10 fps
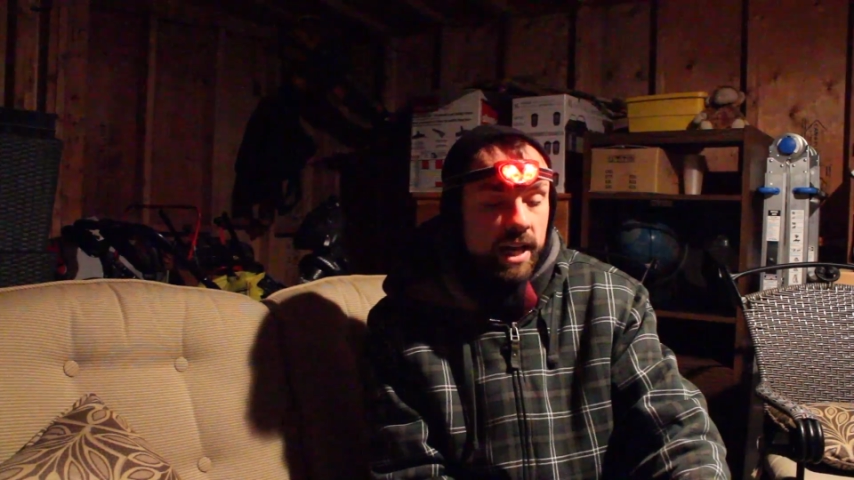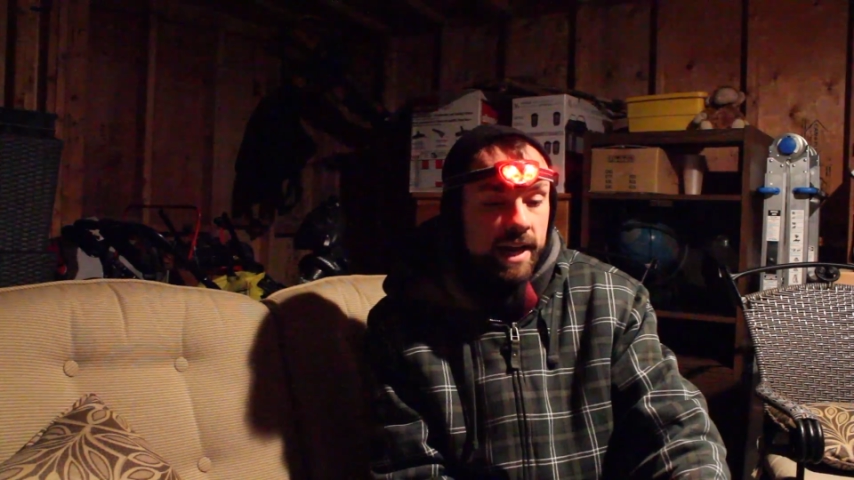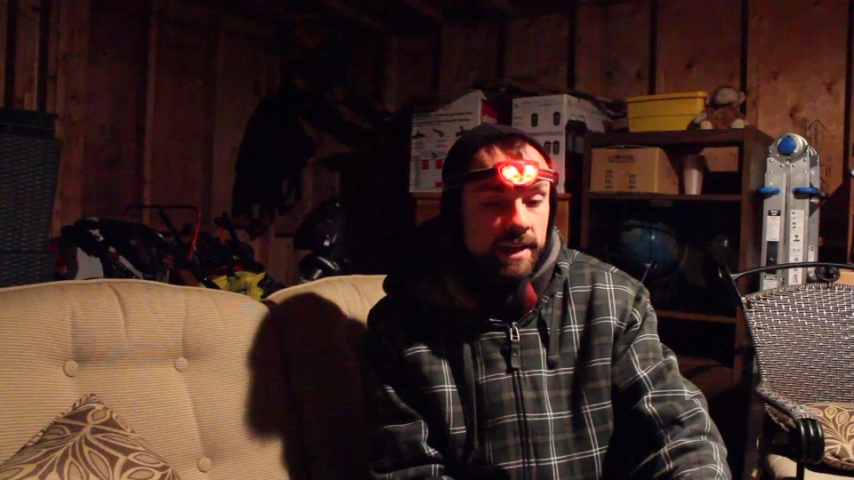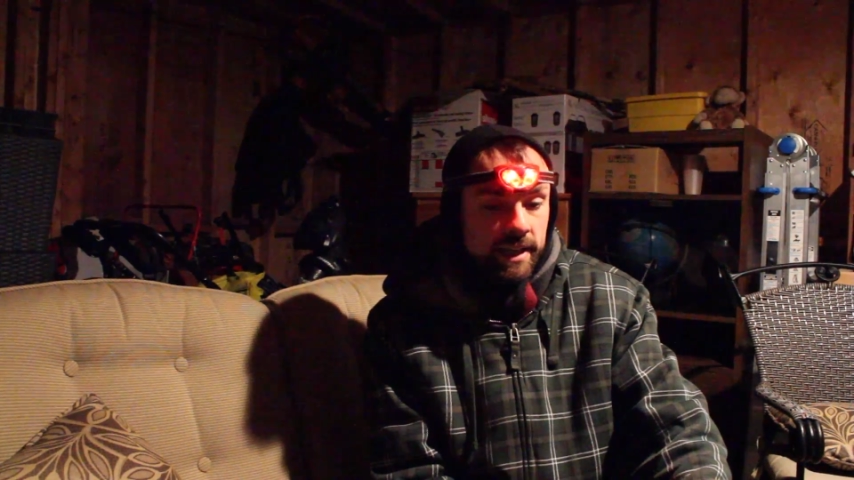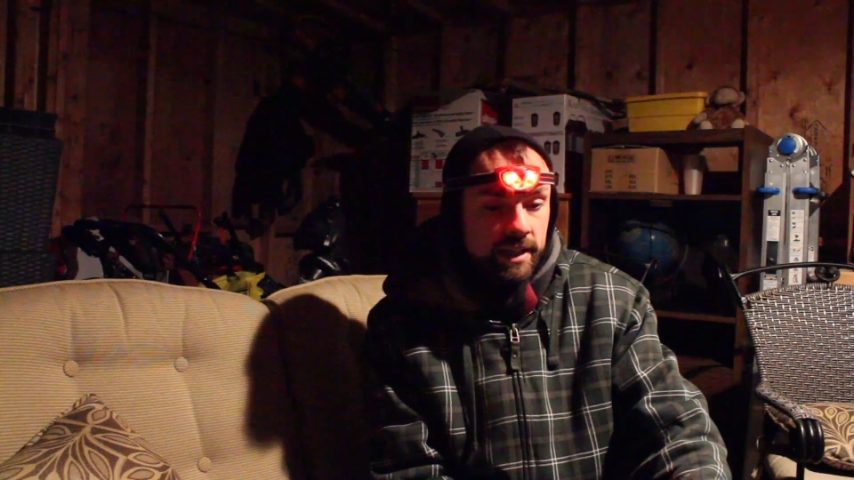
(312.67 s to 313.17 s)

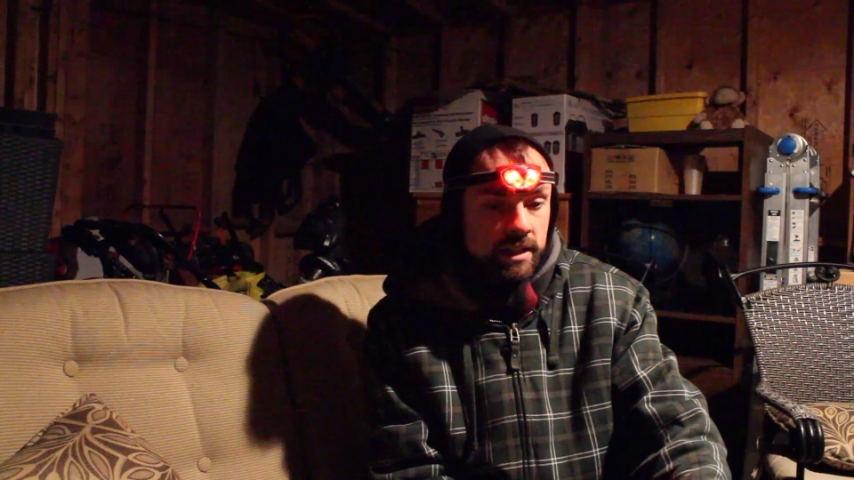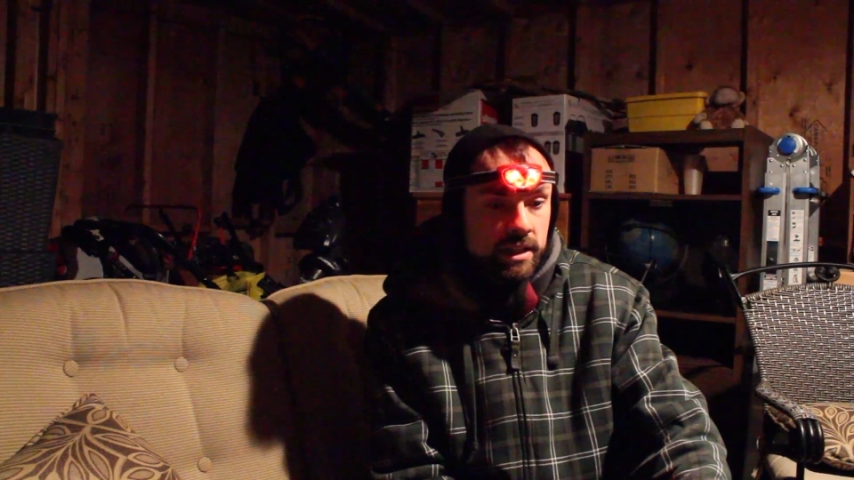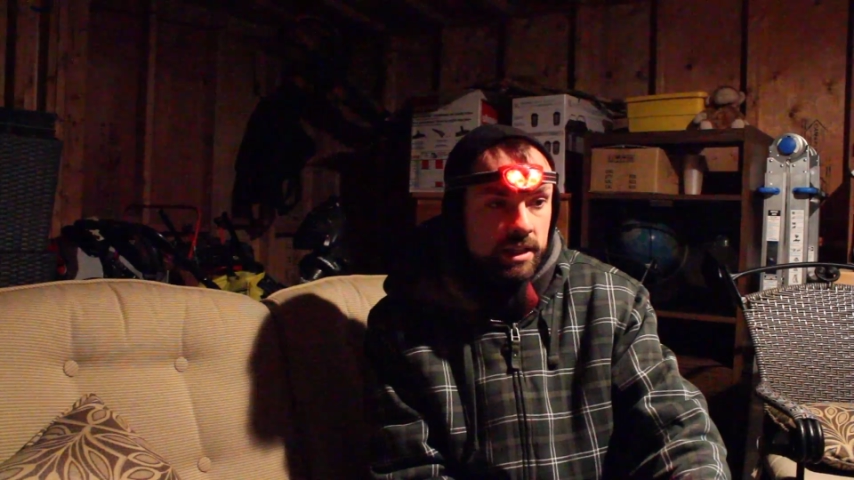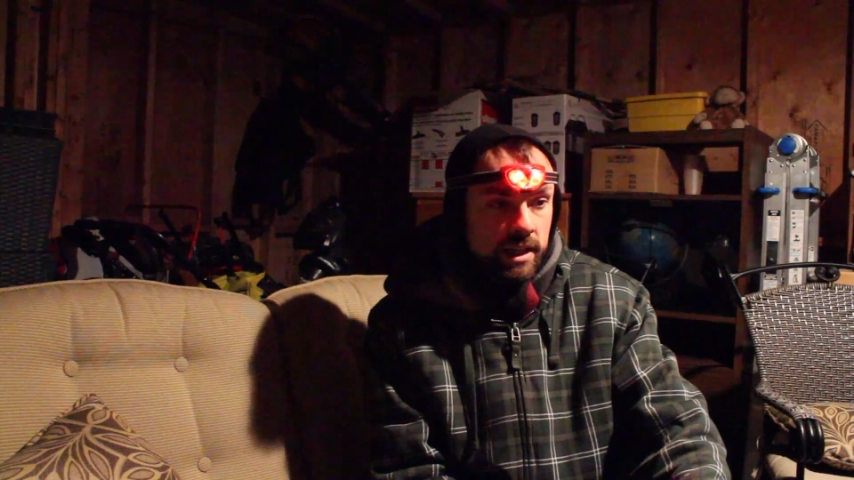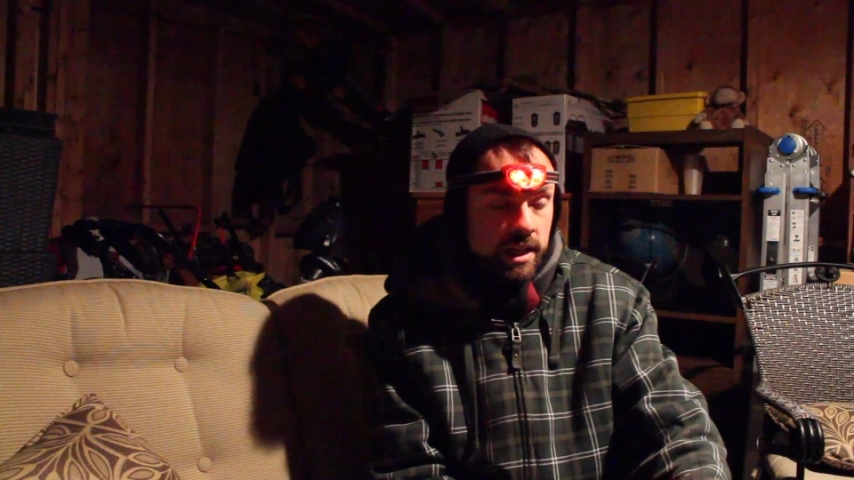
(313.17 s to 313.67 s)
guiding
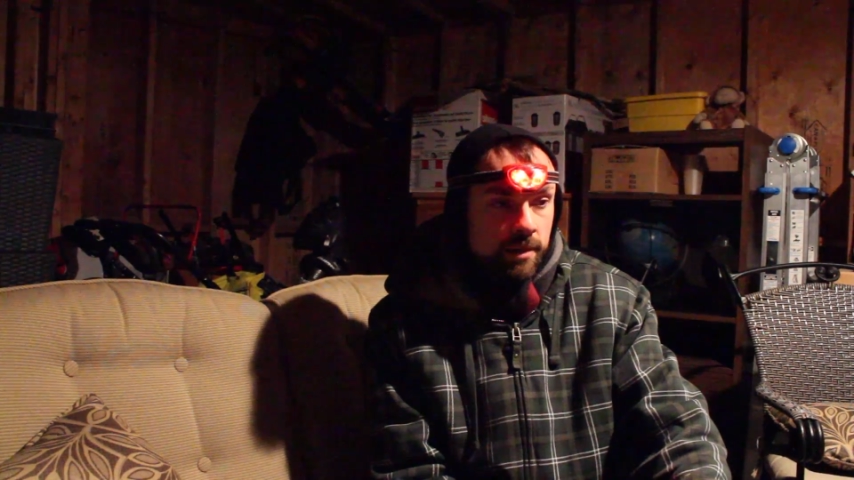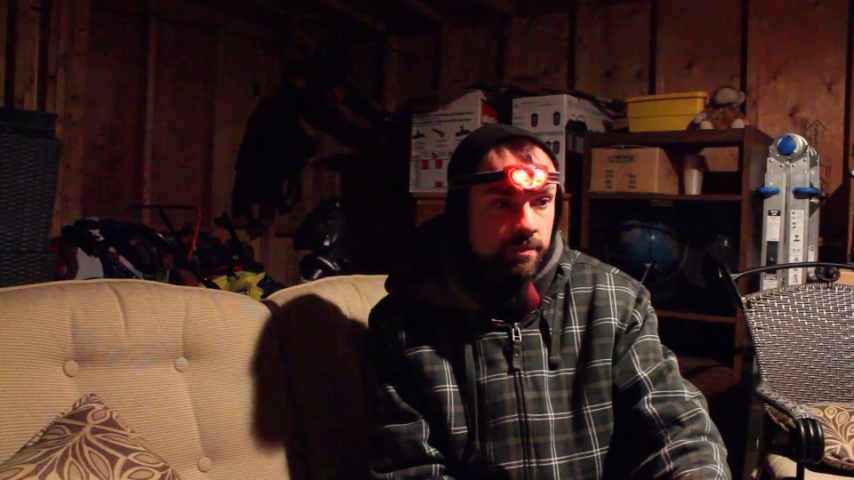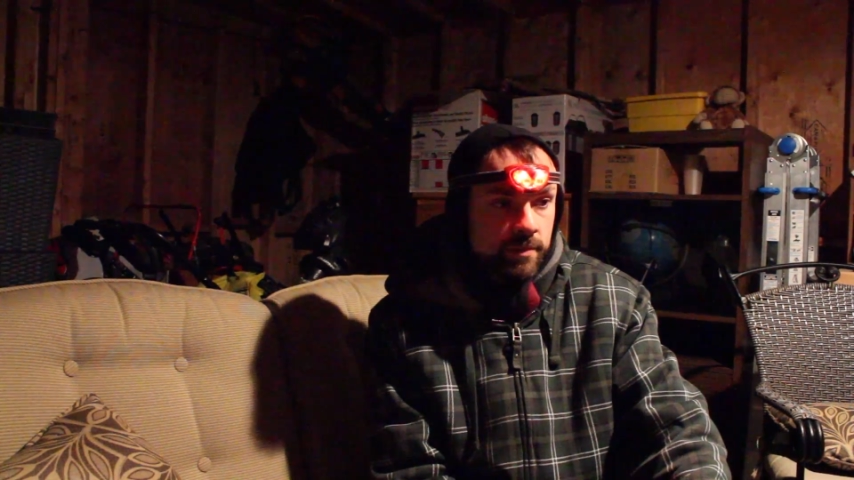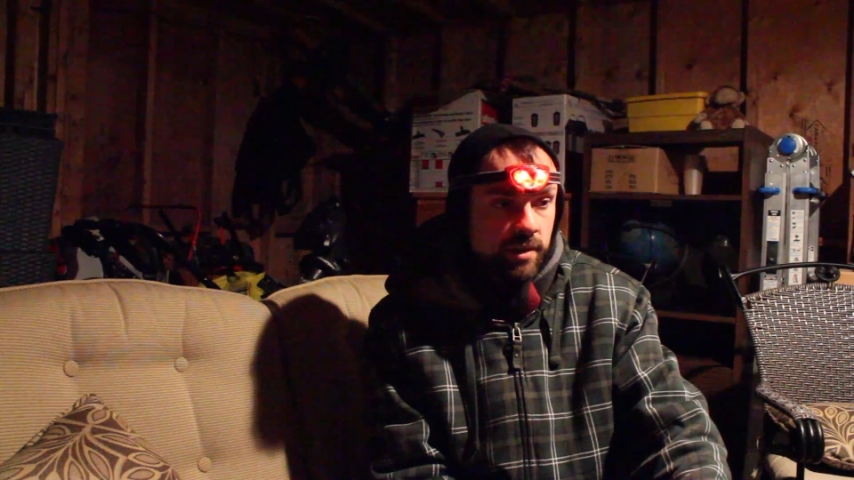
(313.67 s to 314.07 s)
um,